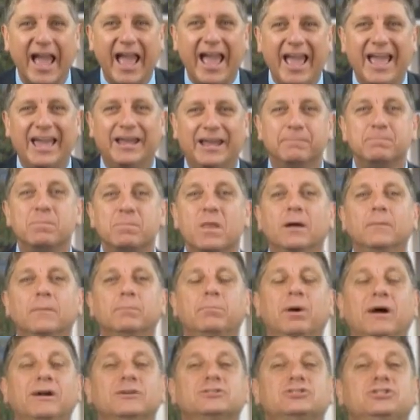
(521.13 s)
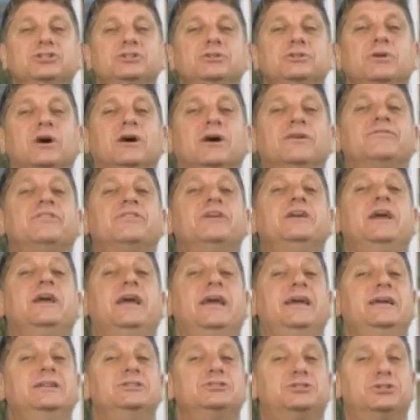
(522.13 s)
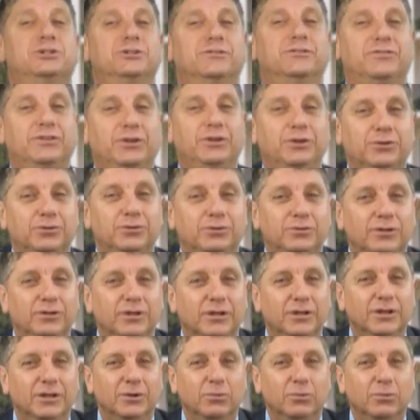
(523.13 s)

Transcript: And part two of the interview